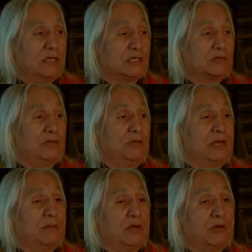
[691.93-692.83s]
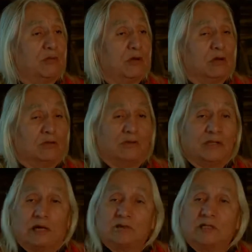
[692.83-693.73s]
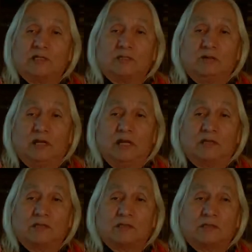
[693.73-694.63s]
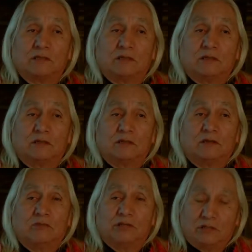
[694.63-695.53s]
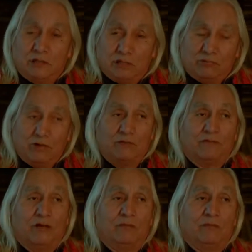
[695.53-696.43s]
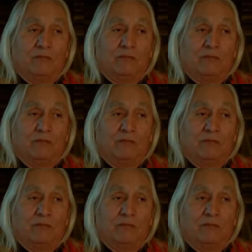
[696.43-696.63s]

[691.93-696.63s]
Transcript: this would be a better world without these two leggeds. We should get rid of them.